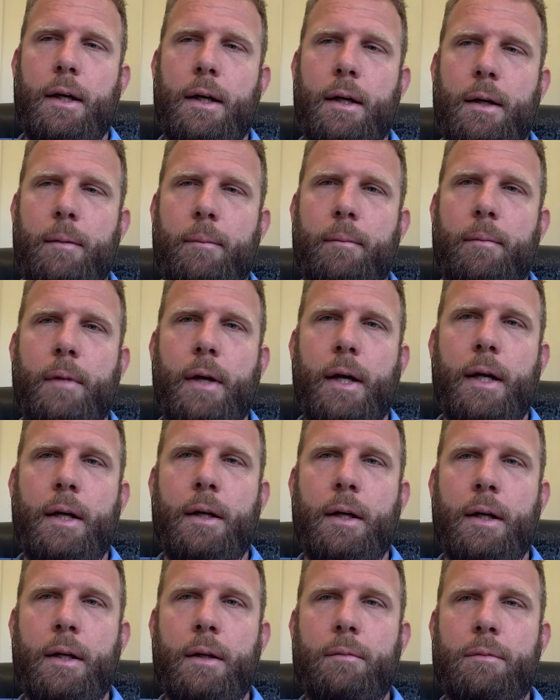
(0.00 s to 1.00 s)

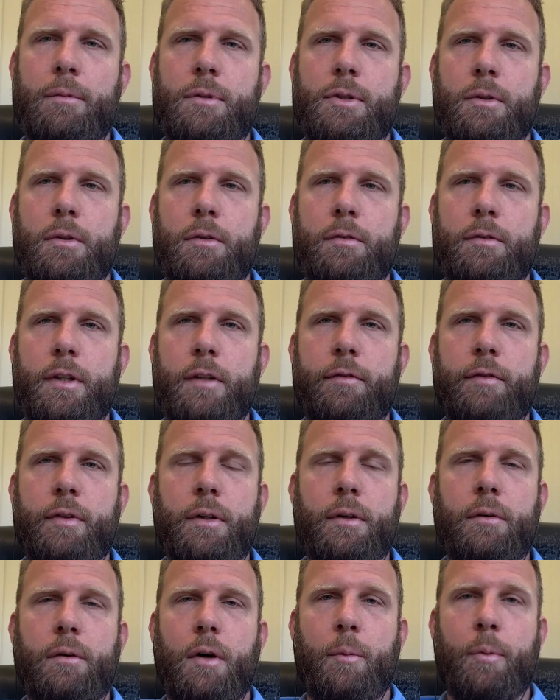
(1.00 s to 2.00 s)
and sort of
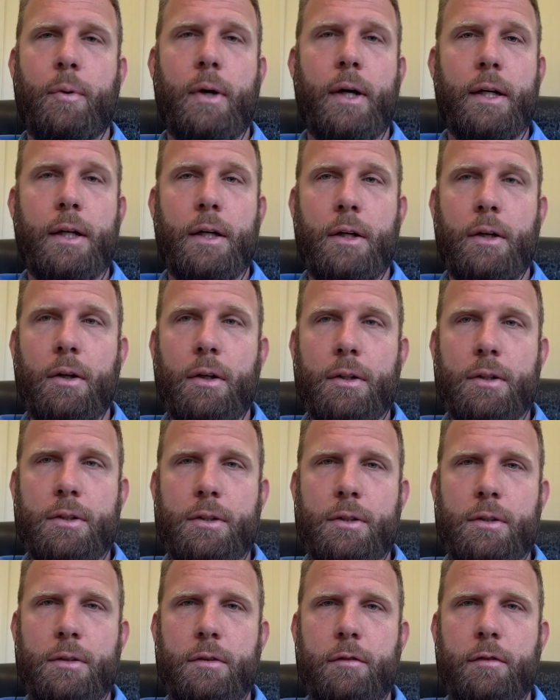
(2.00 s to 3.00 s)
different operating
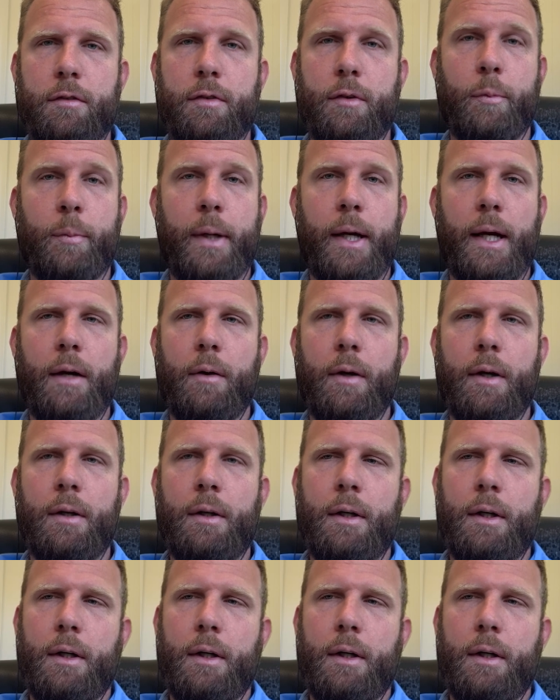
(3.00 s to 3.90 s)
costs for power.